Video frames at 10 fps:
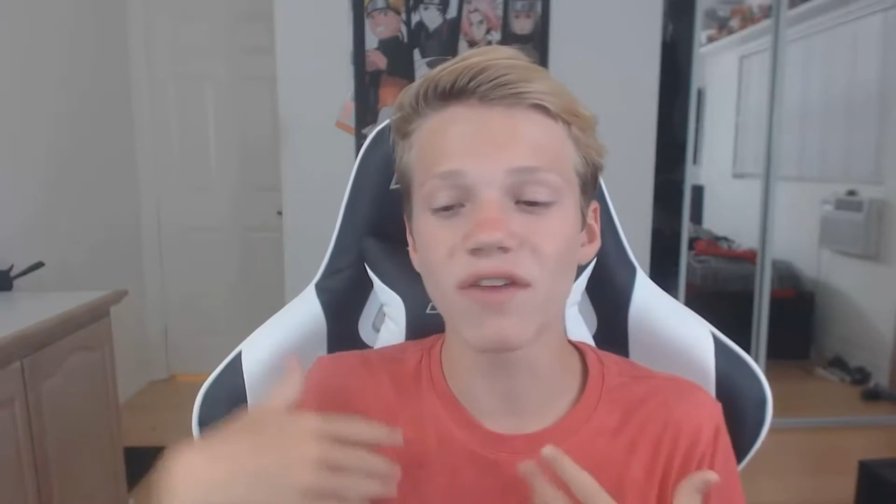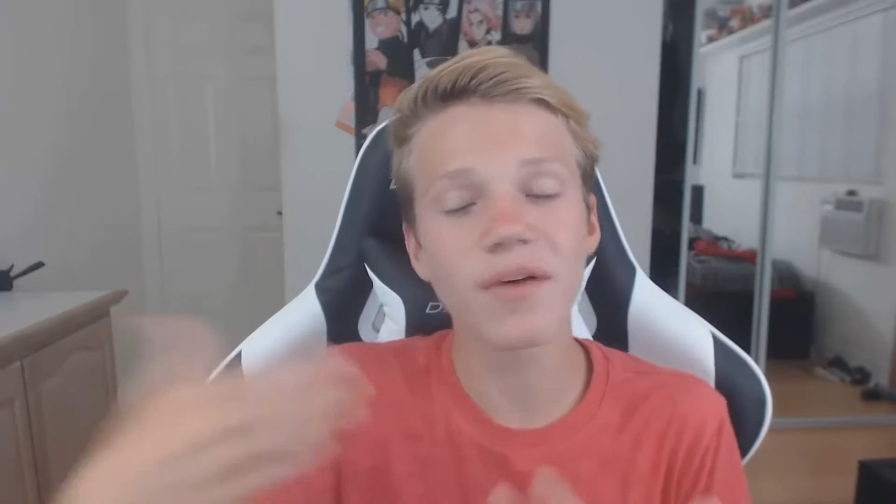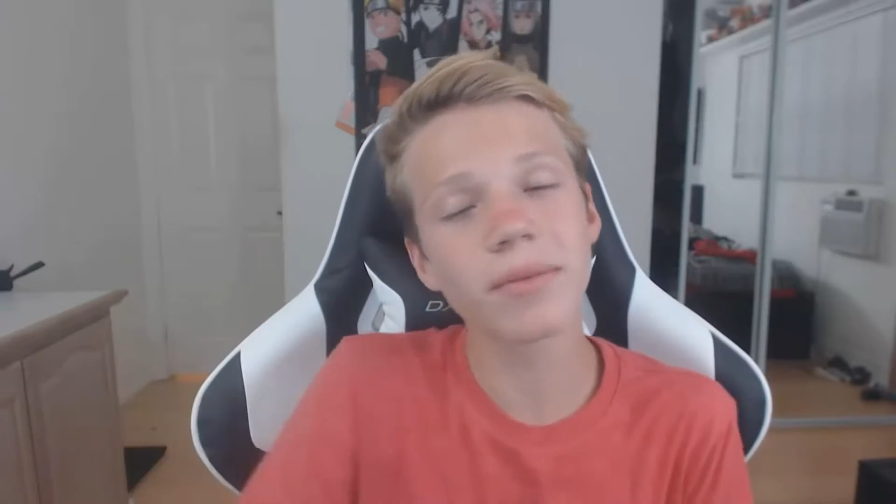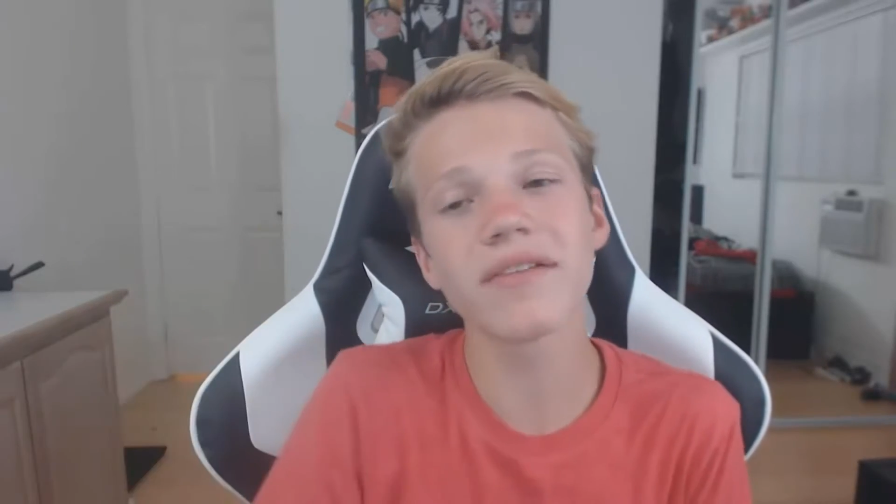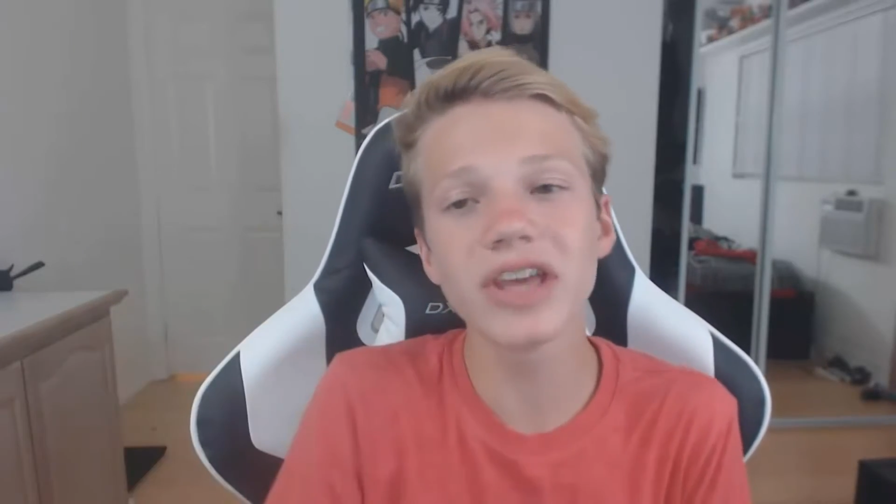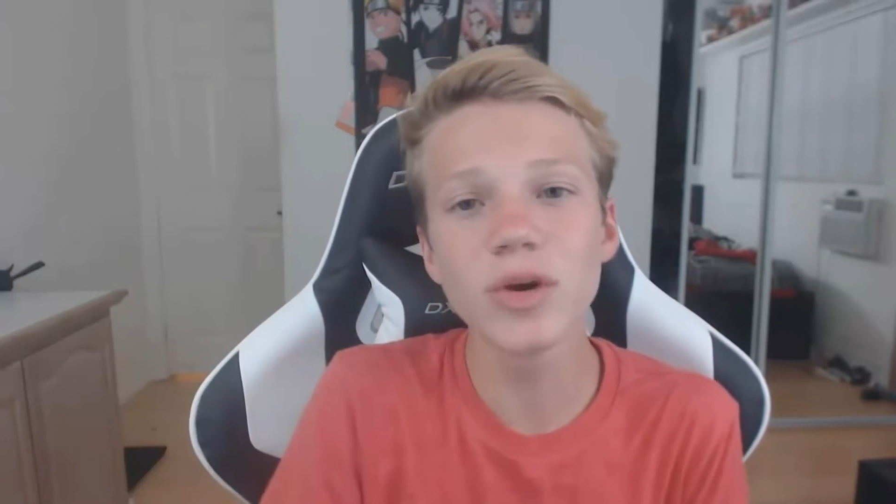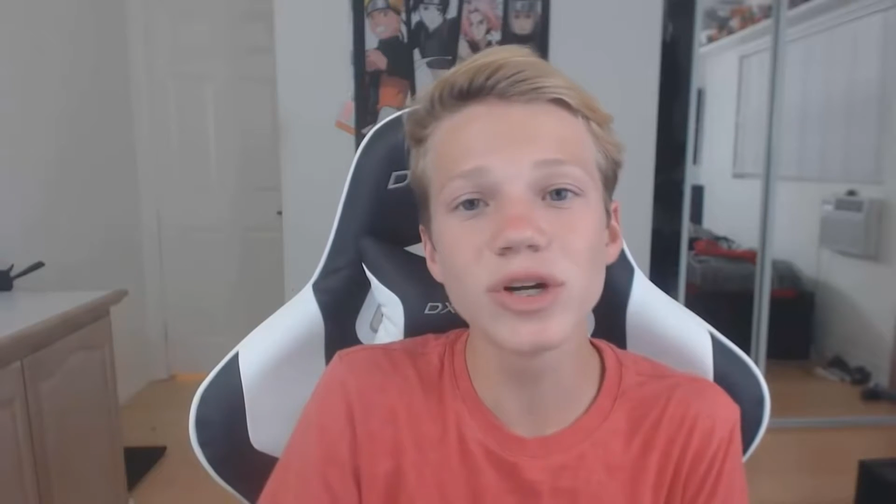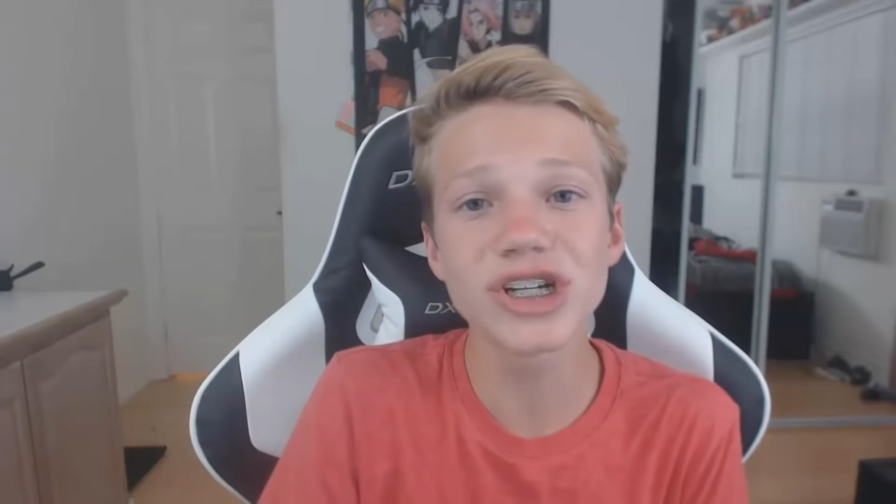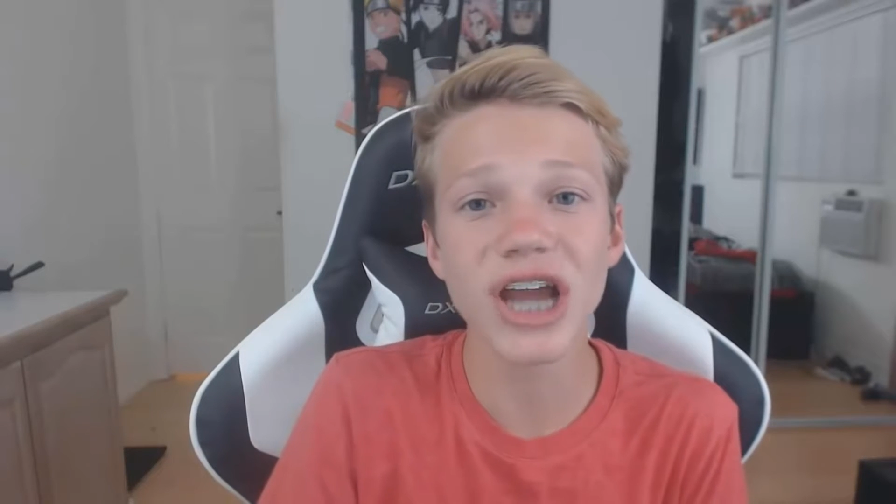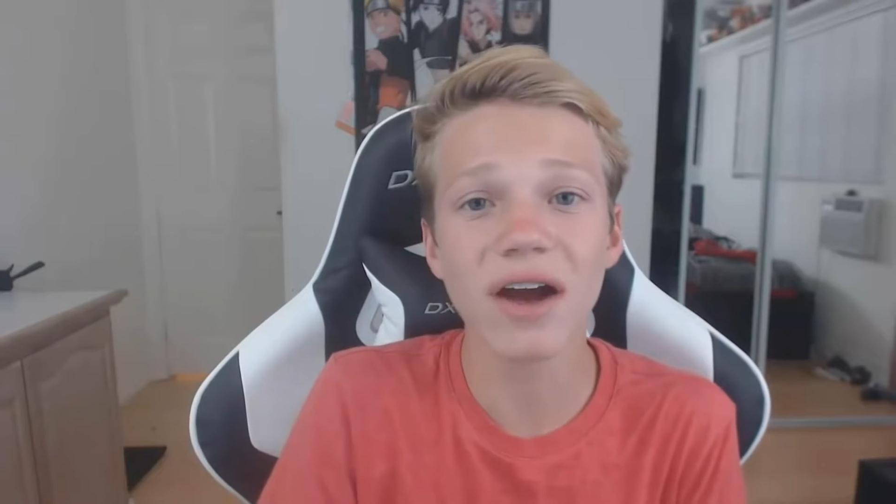if I'm giving you
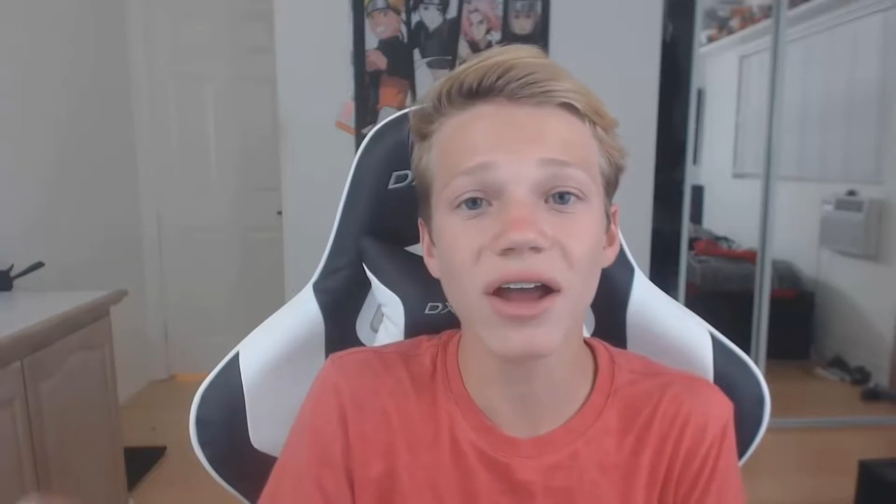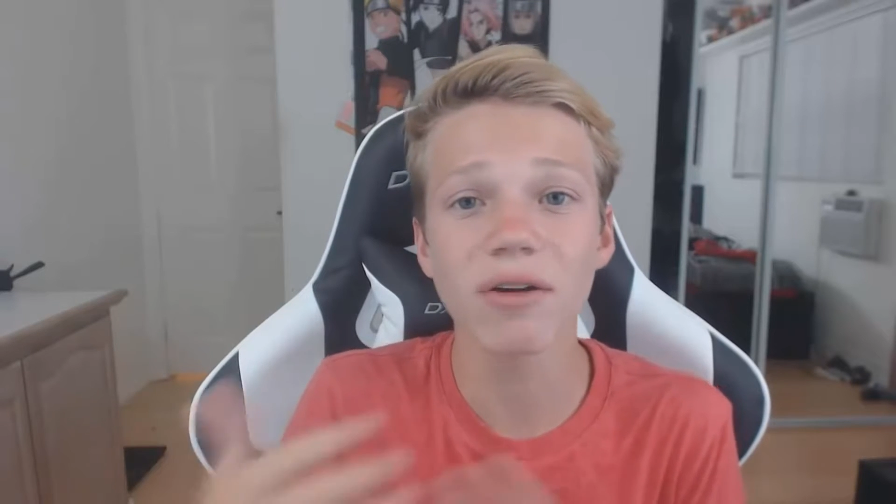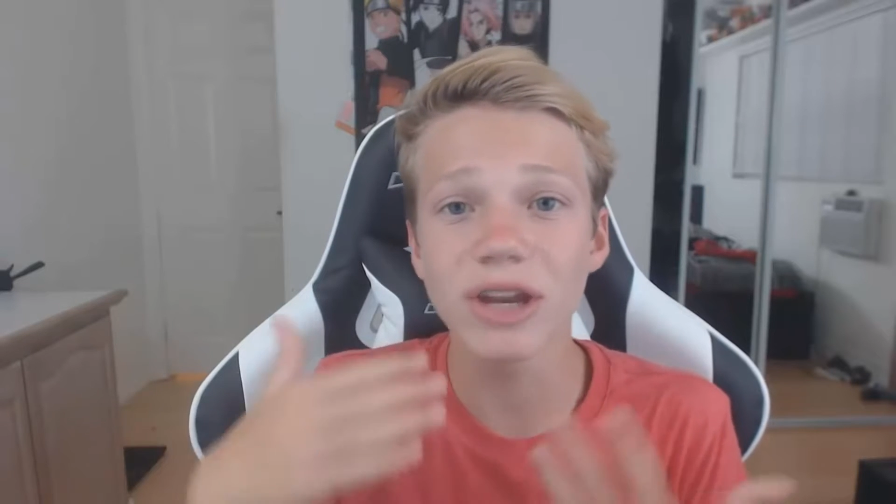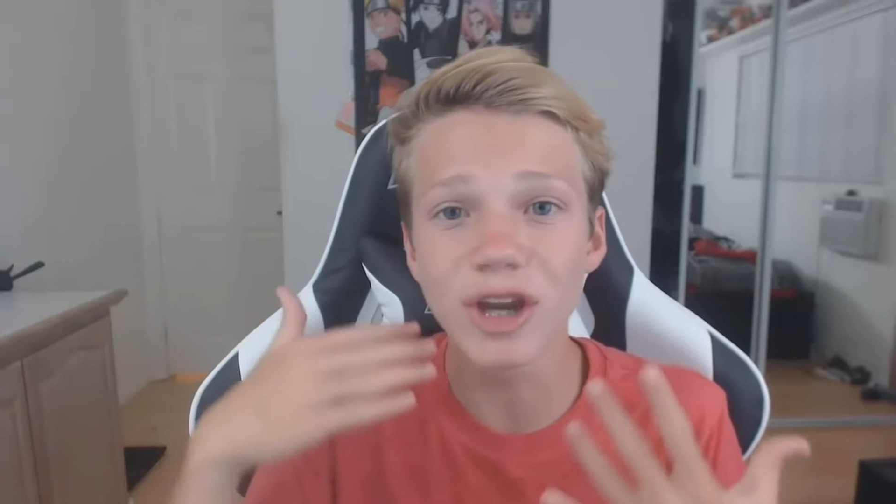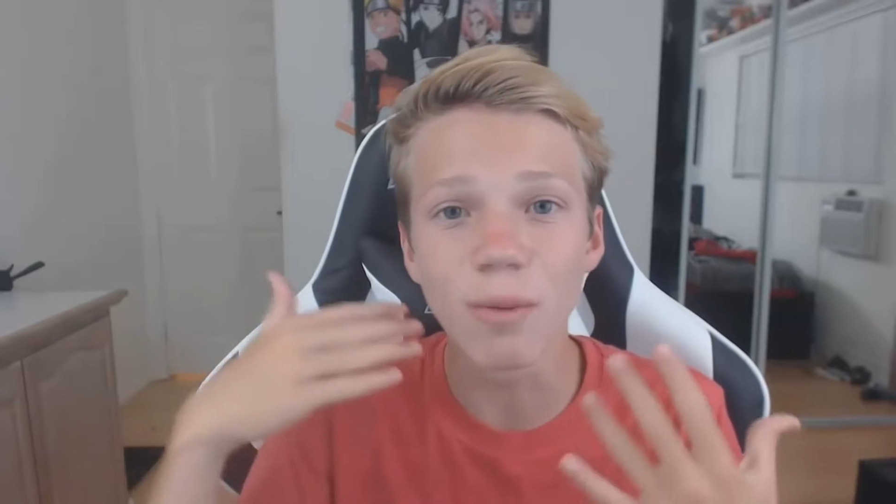a shout out and,